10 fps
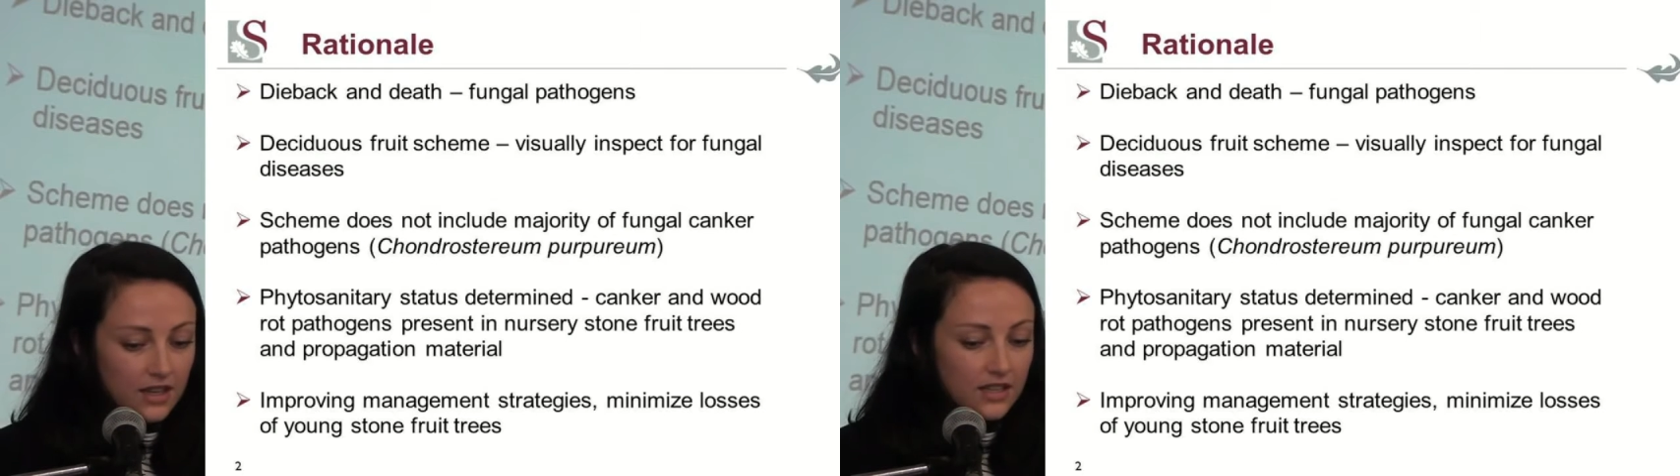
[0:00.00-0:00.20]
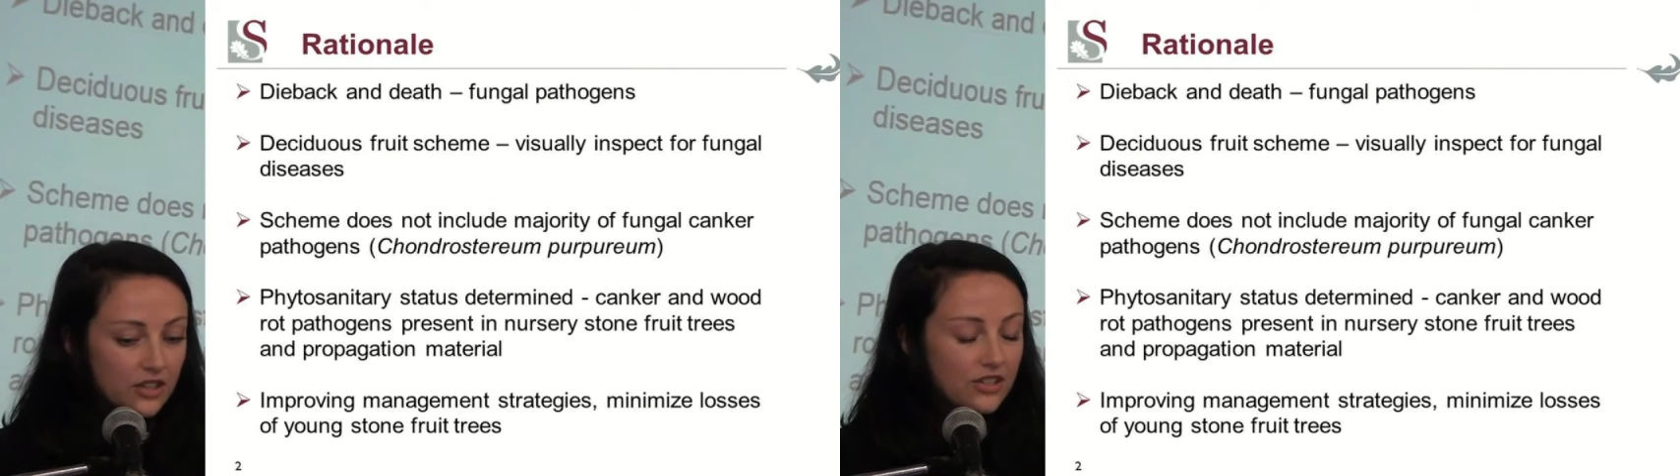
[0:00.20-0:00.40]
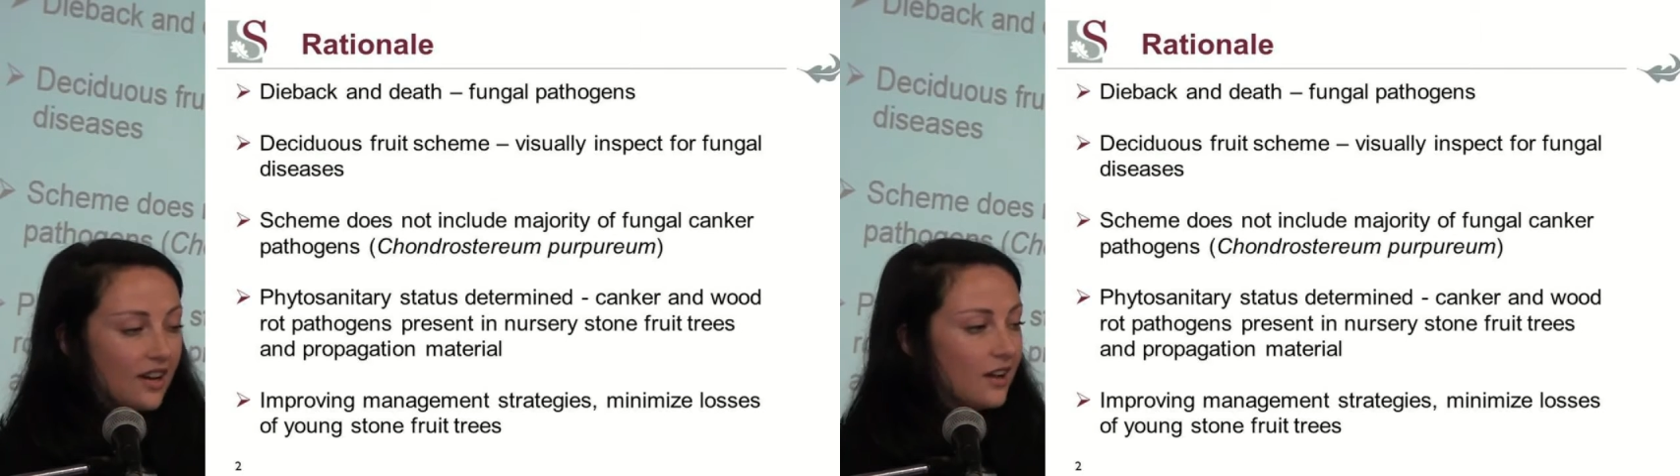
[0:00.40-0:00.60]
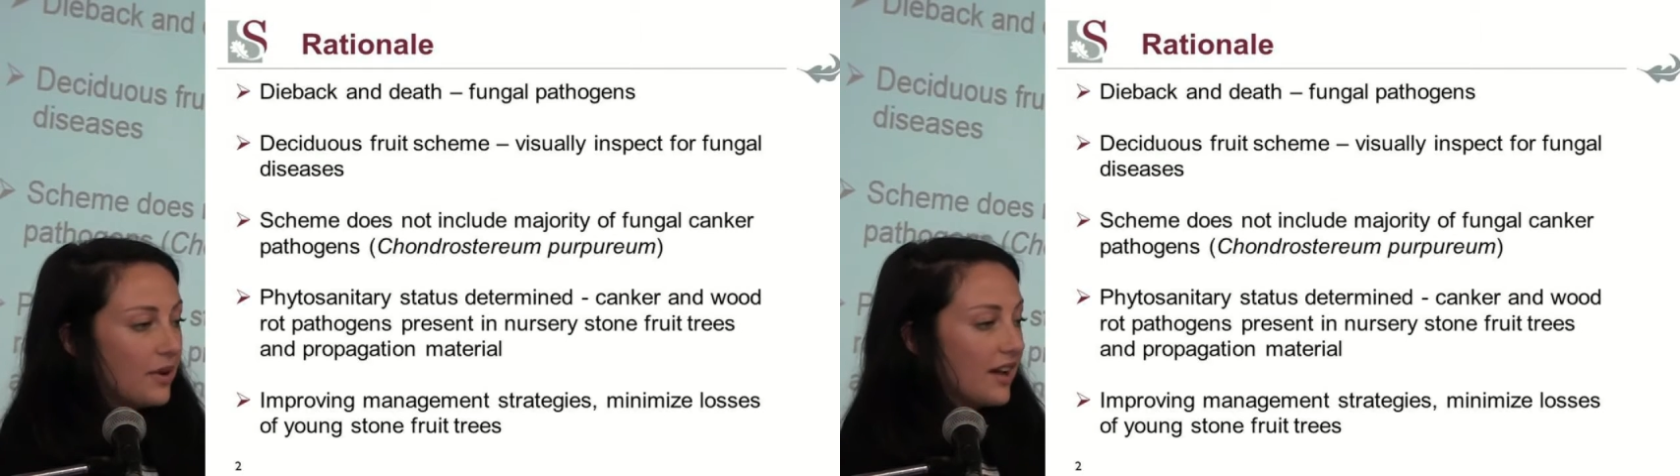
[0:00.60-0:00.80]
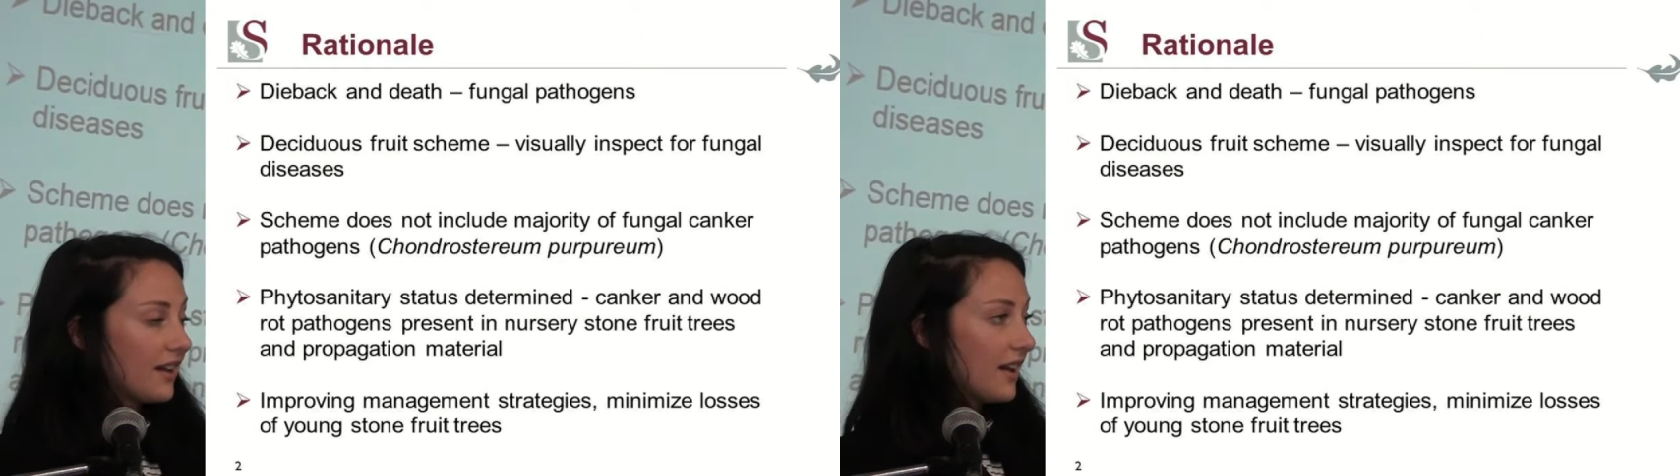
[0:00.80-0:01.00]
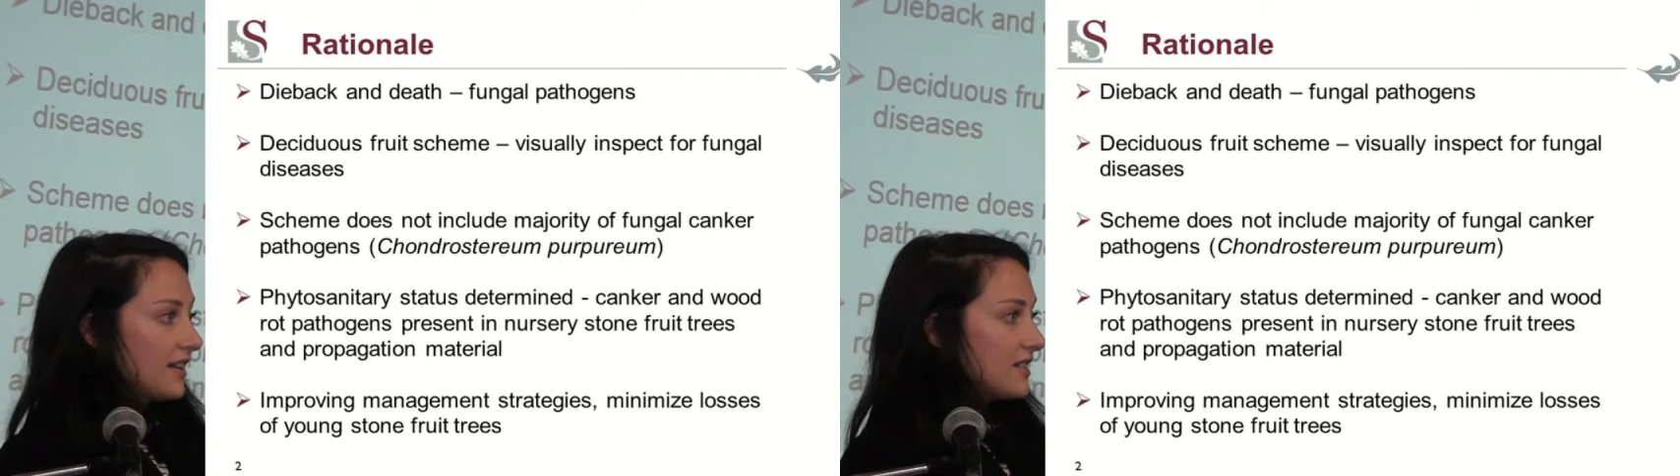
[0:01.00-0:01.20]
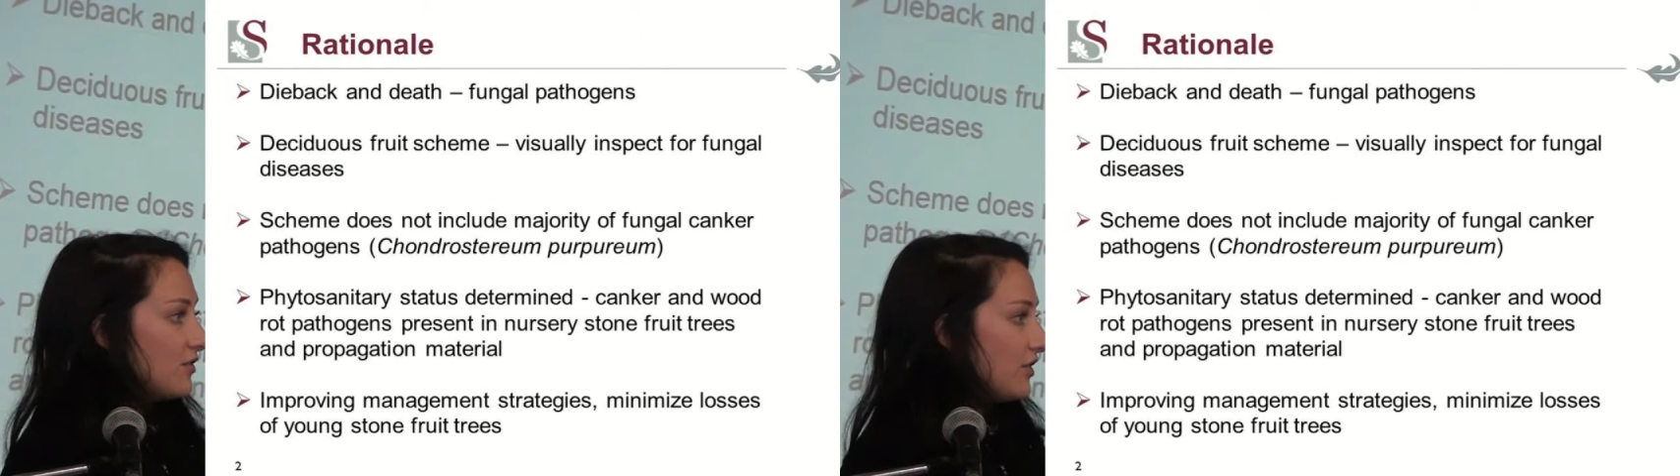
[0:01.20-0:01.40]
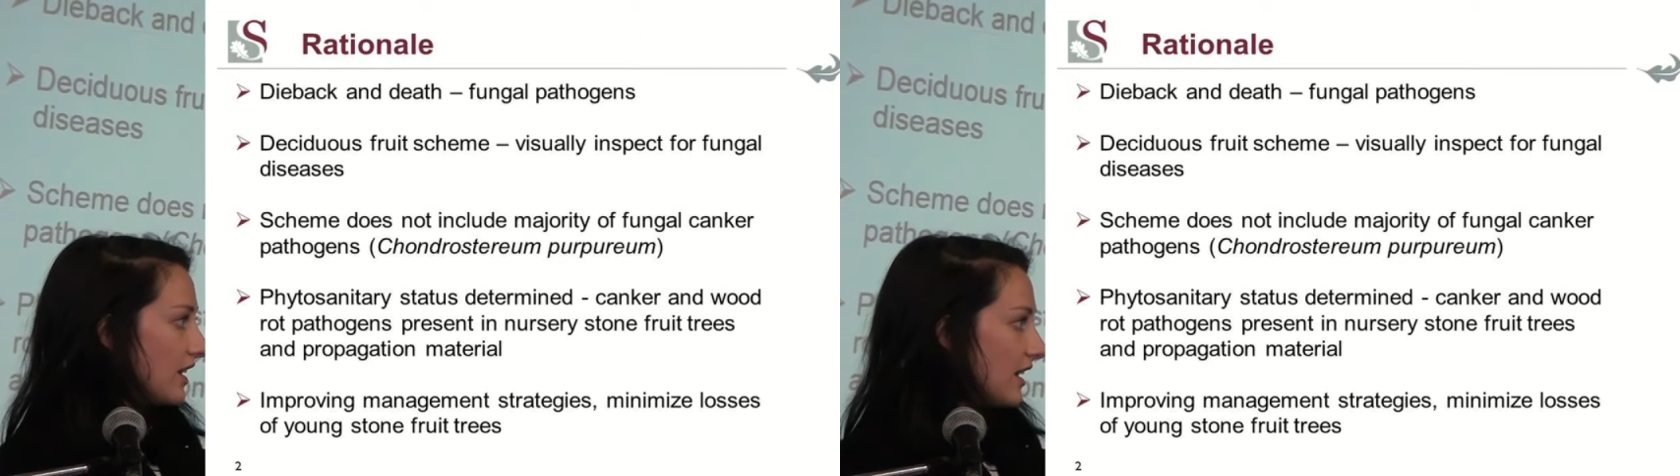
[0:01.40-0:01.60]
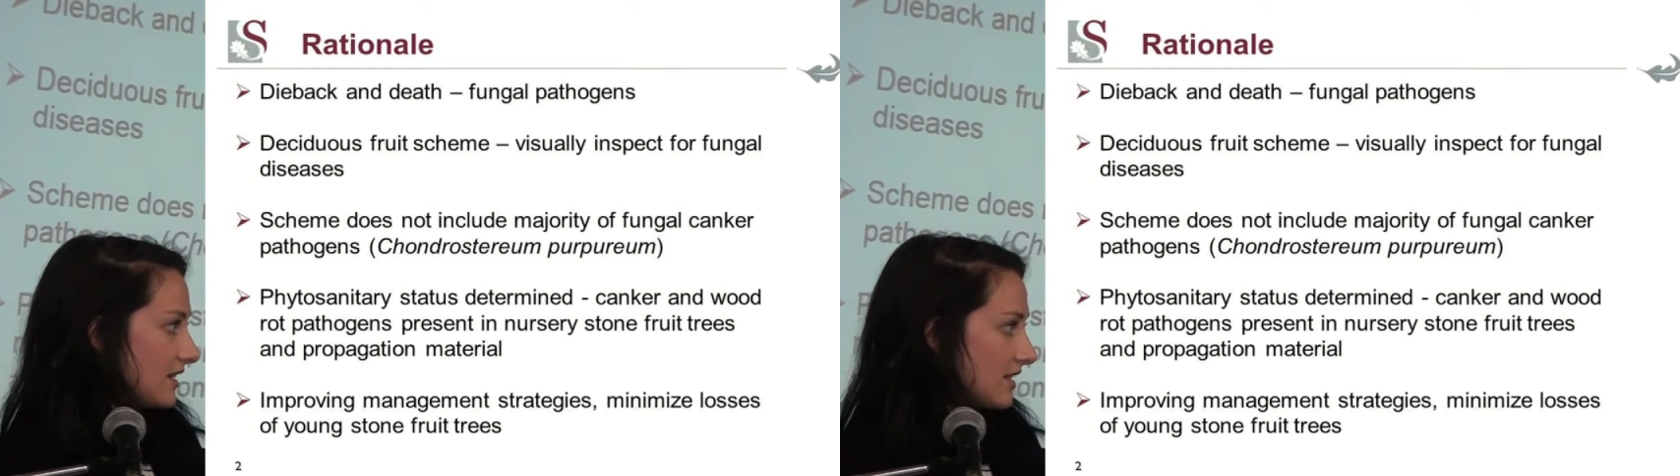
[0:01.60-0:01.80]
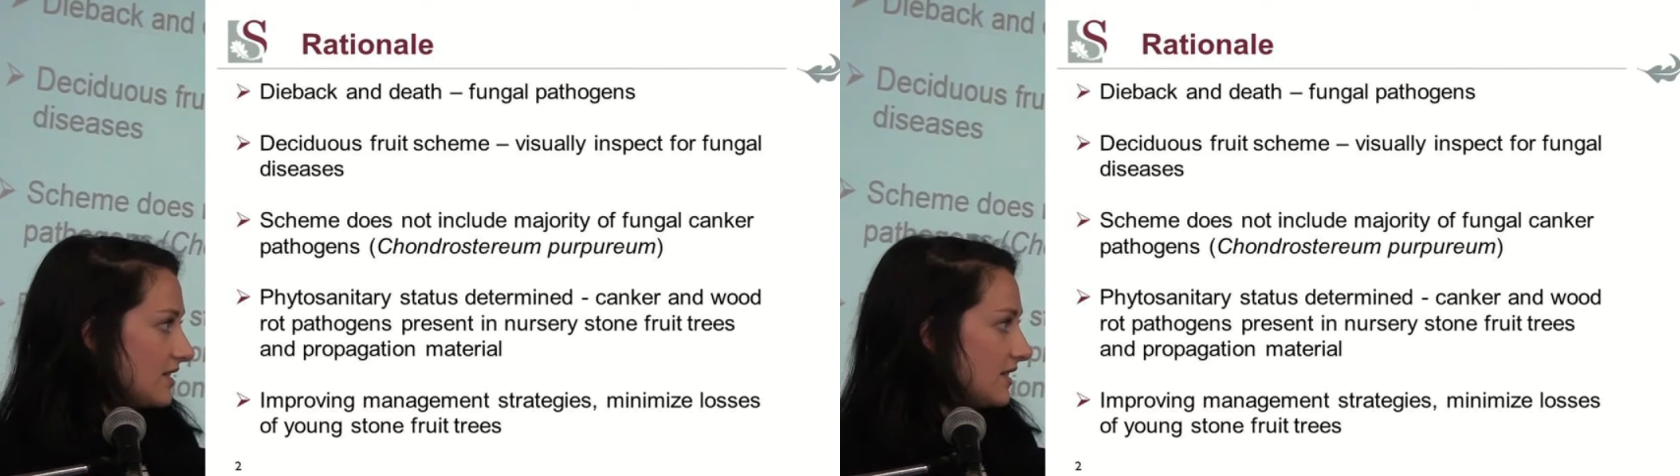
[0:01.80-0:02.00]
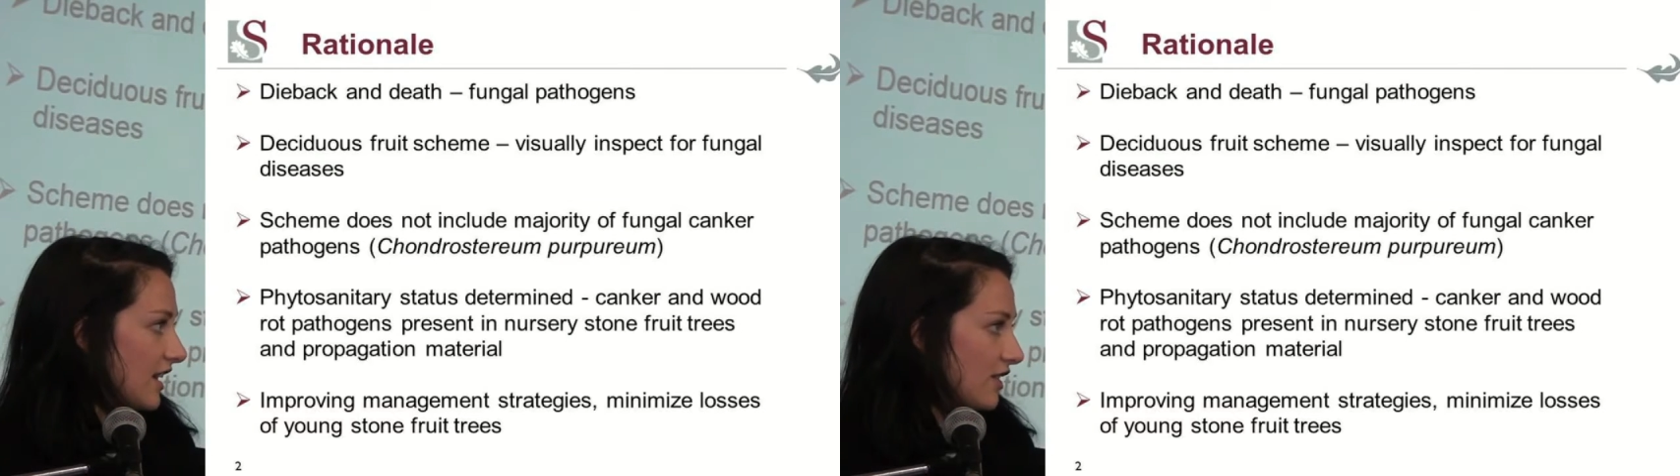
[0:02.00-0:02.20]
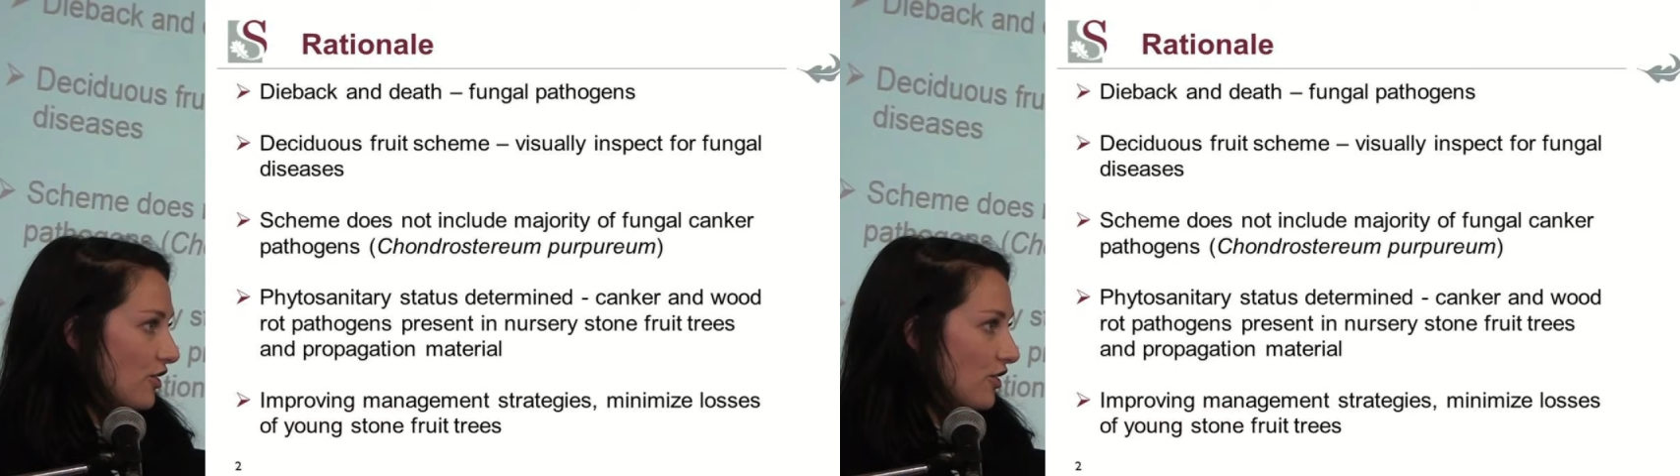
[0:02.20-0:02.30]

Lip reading: So dieback and in severe cases death